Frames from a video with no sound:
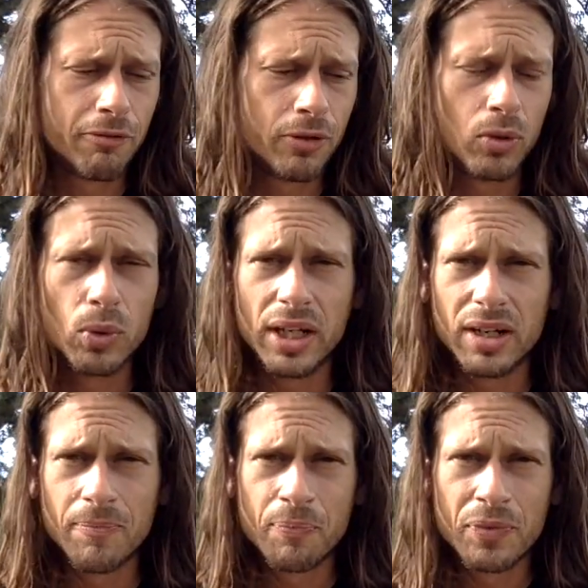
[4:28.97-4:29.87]
for a week
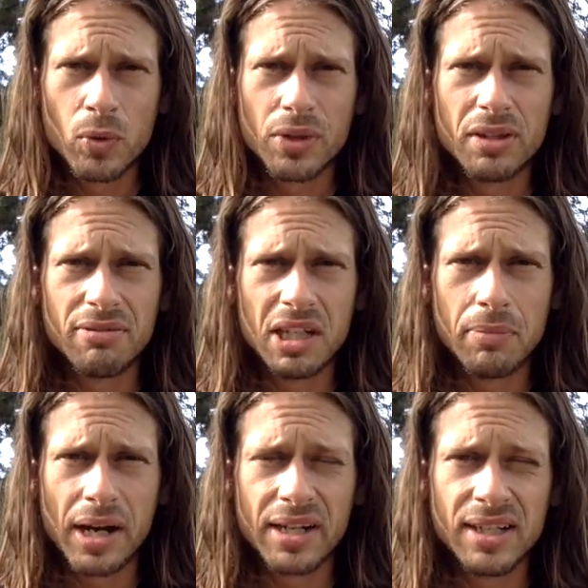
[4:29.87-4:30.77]
what the
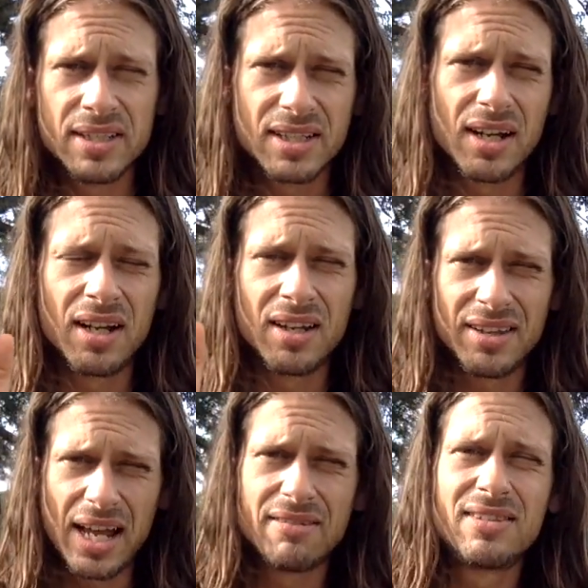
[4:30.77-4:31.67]
feedback is.
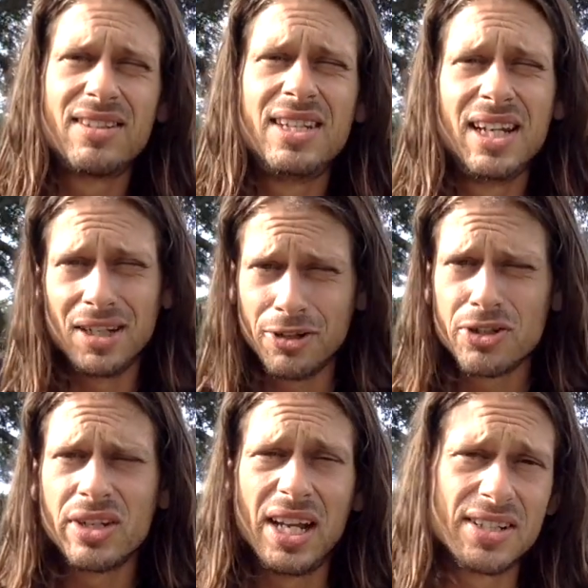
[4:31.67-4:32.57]
That ding
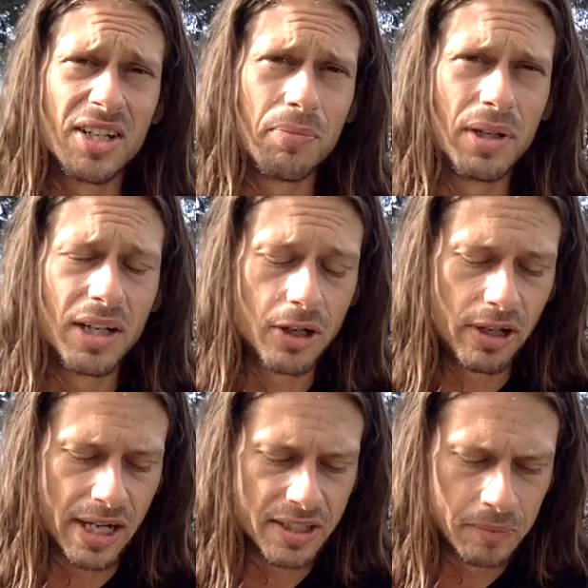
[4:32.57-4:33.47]
usually ends up being
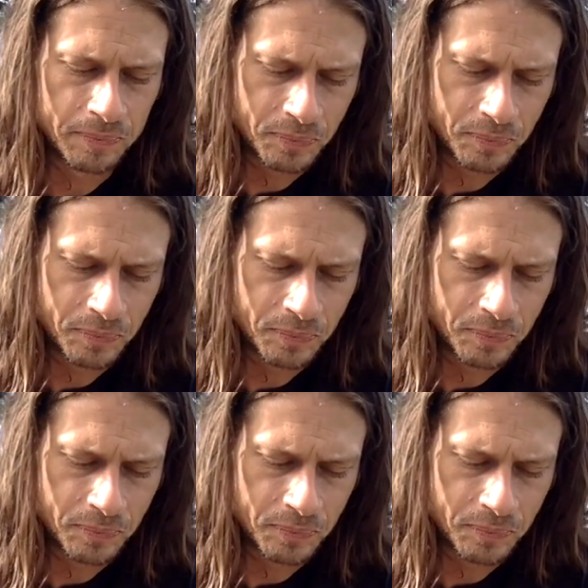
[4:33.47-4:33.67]
correct.